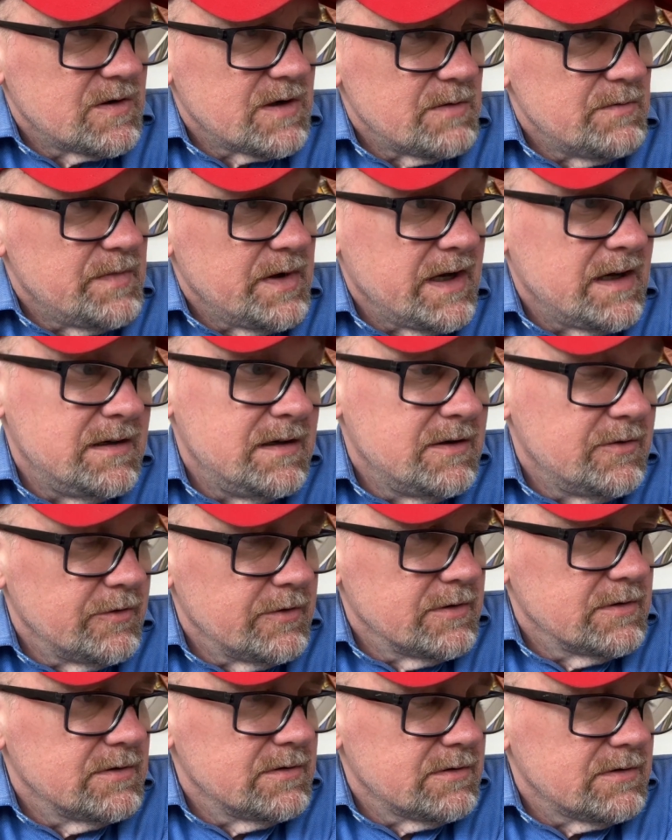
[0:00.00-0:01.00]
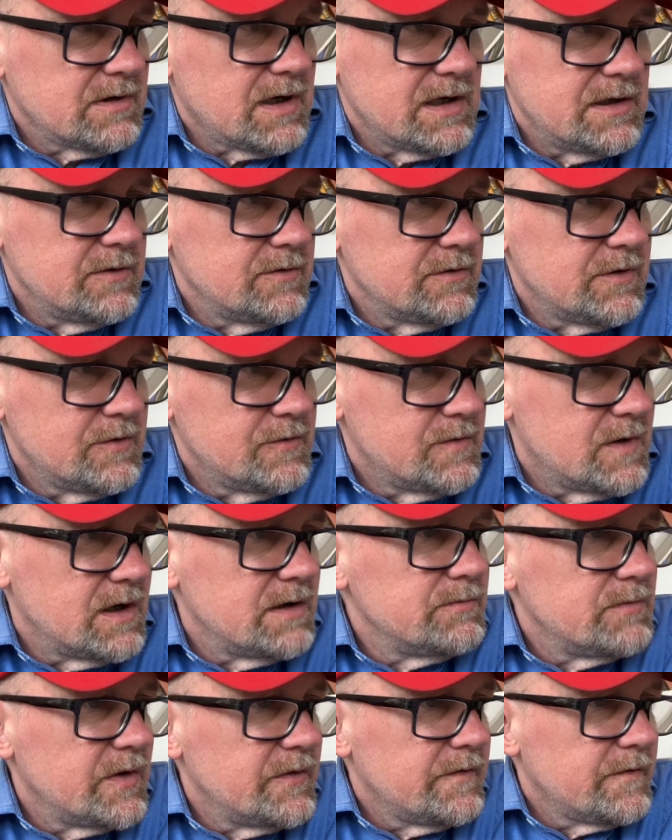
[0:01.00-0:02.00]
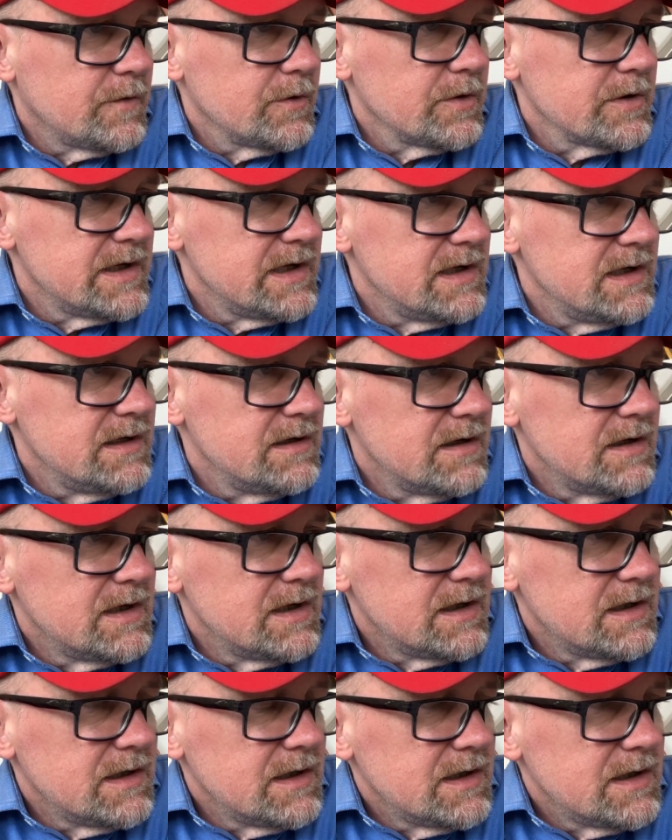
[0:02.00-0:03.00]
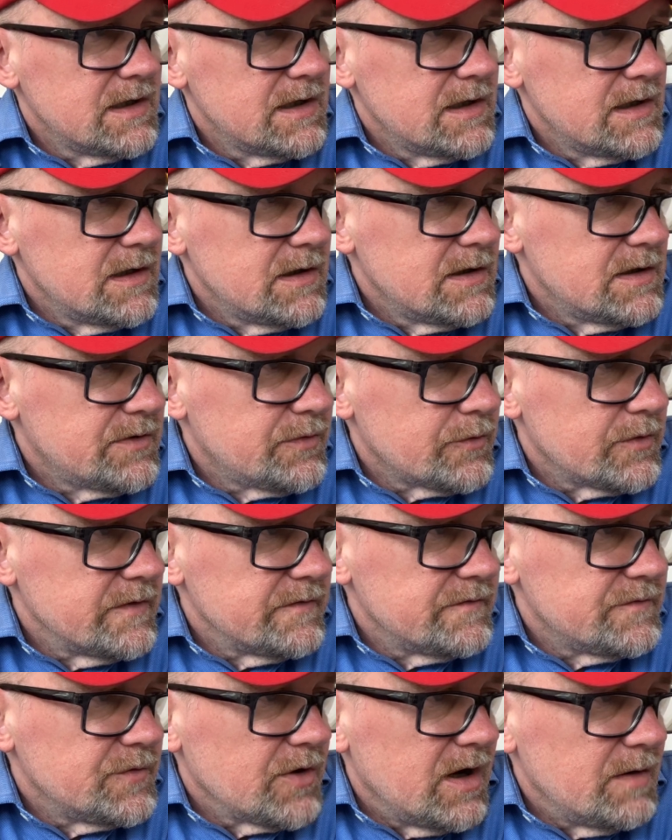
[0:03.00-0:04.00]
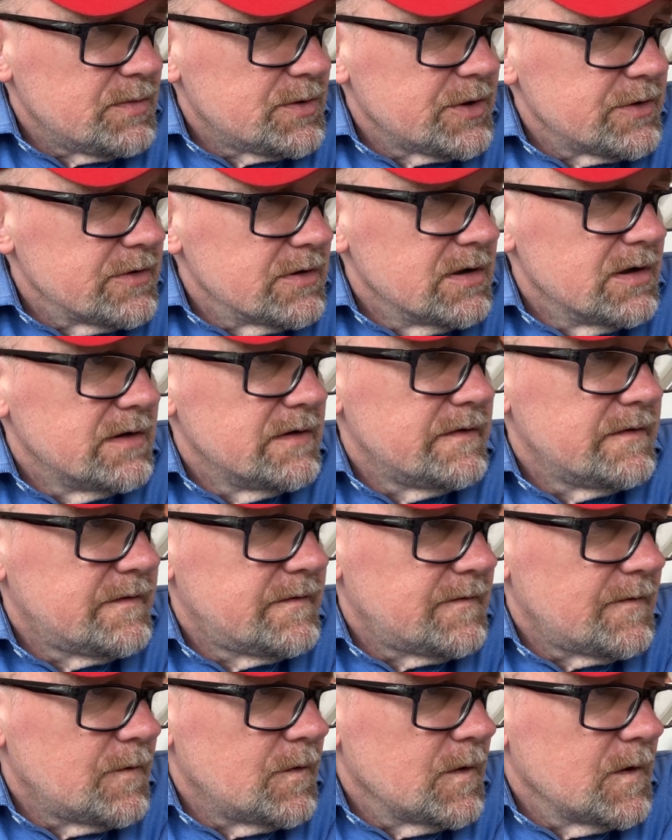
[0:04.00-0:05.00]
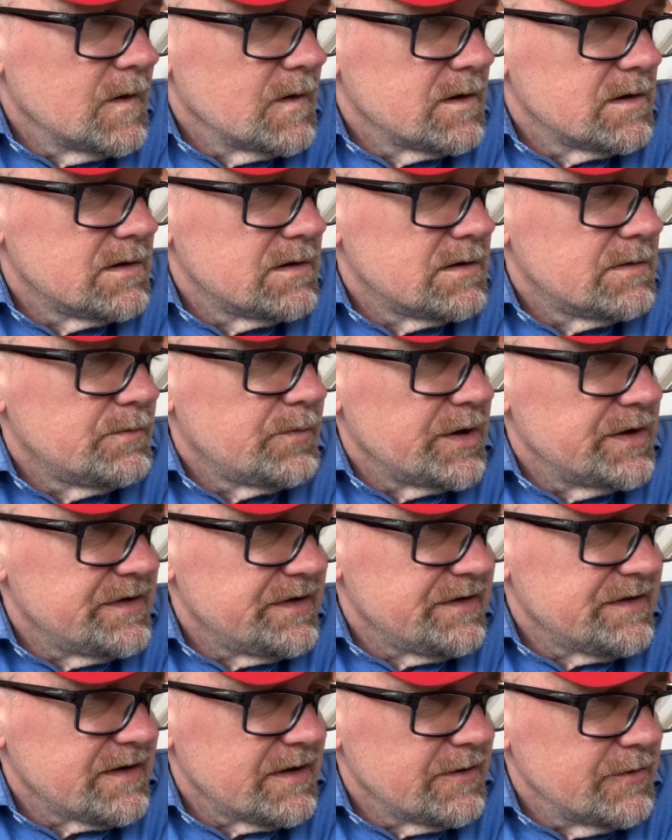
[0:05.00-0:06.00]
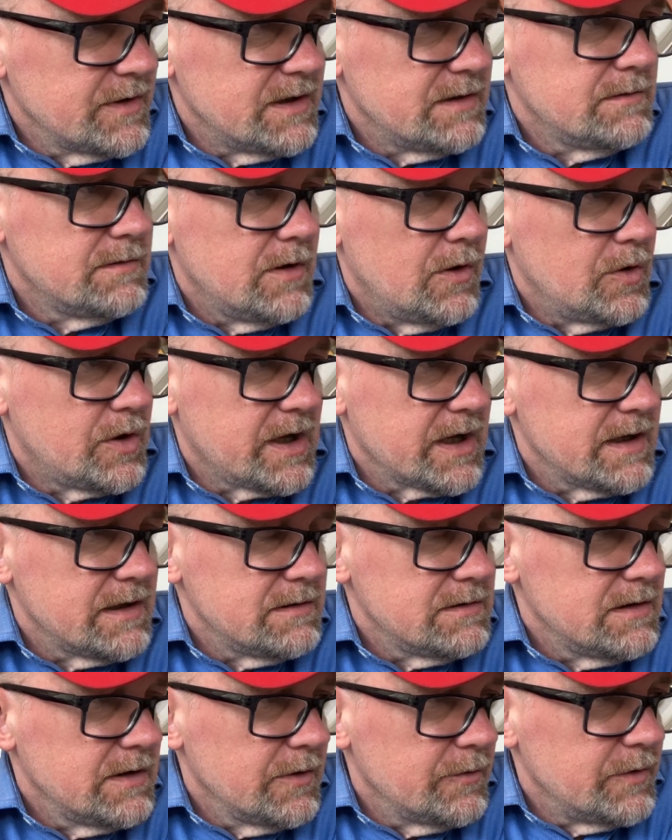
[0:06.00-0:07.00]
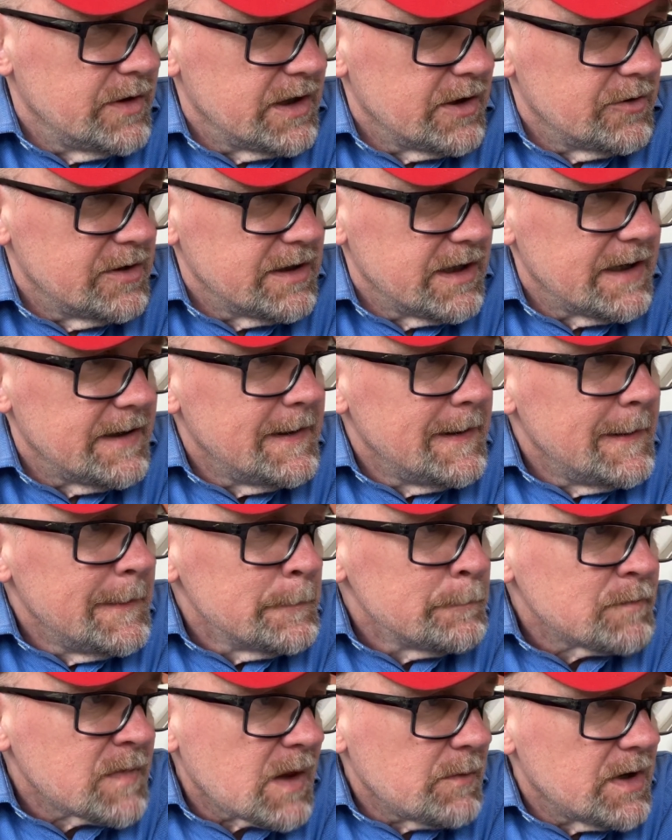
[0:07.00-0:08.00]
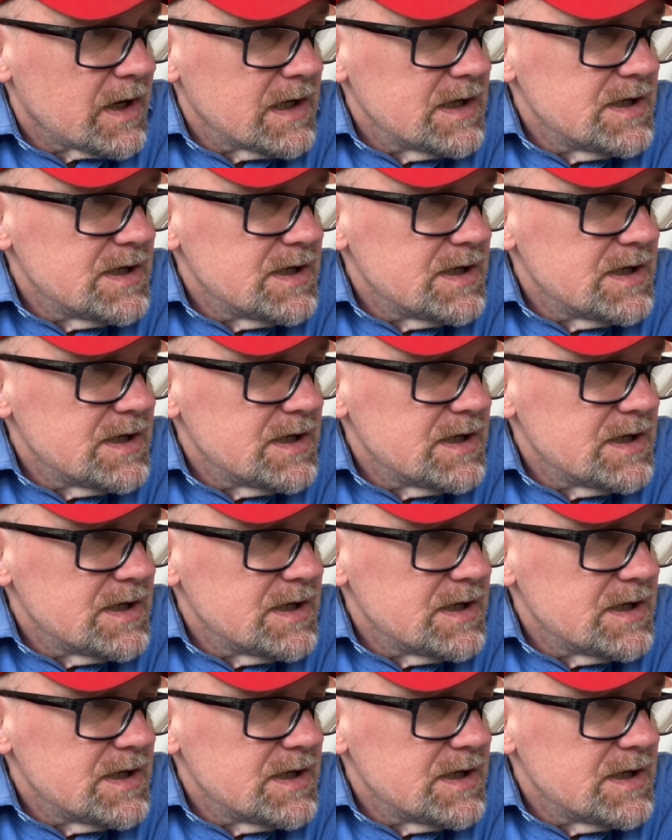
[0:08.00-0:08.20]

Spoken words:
companion, or I don't know what, before he sort of dropped her for Princess Irene. Okay, here we go again. But